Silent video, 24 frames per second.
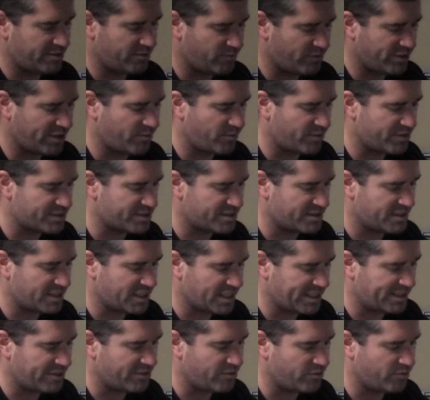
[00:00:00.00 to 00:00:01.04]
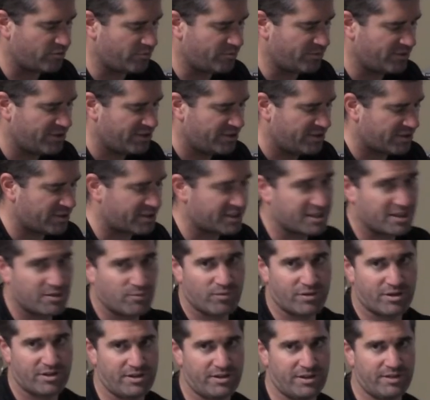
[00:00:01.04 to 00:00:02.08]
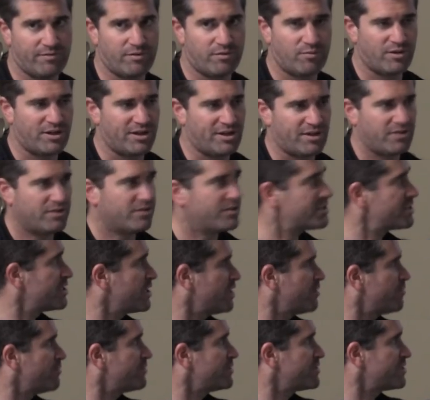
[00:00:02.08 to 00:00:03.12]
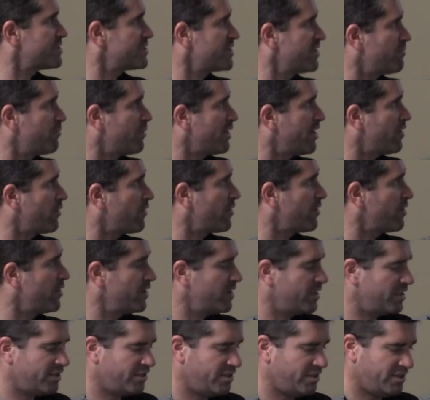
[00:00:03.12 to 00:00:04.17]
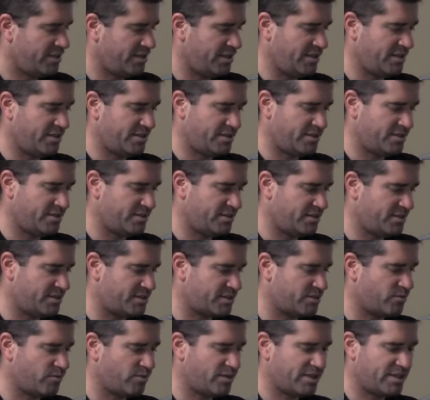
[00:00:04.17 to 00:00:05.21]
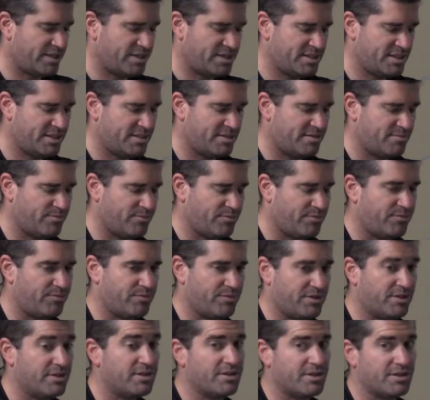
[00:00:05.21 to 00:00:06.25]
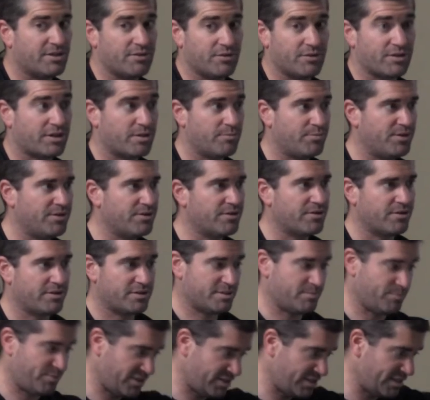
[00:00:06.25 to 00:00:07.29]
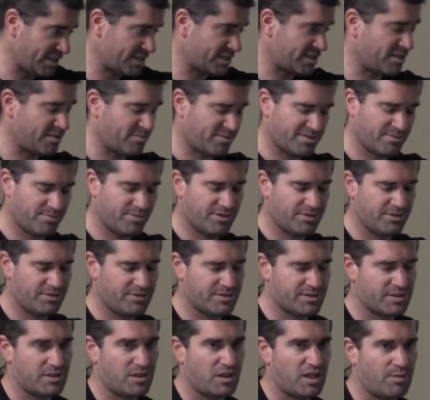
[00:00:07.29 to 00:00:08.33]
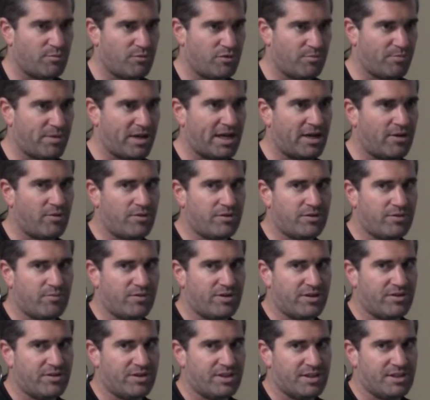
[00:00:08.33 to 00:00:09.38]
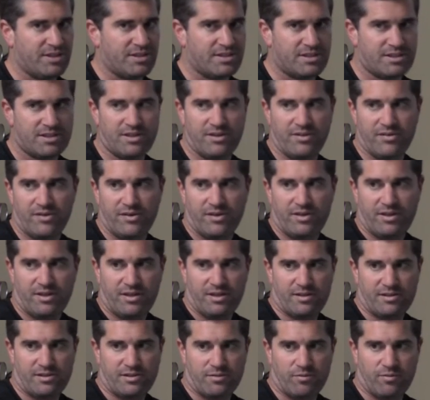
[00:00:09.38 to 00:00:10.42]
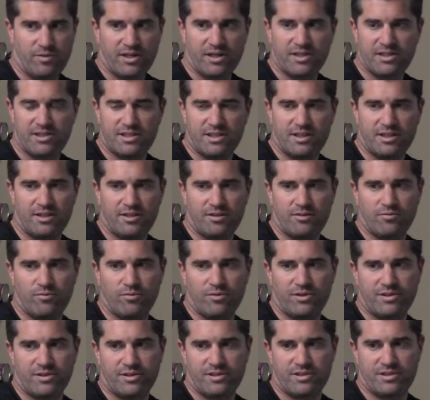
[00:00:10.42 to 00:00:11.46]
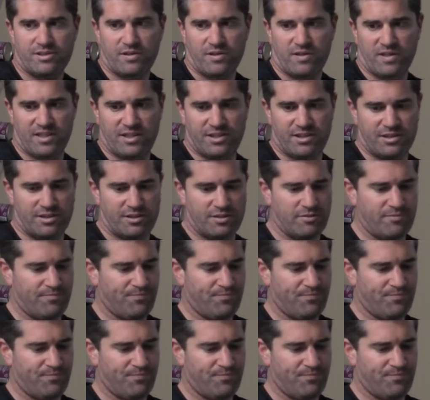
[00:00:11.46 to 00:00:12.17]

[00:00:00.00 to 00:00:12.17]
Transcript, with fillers: when I wasn't at home because I didn't want to leave it running all the time to save power. And so what I did, you know, the computer, it's a big desktop computer, uses a lot more power than one of these. And so what I did was I just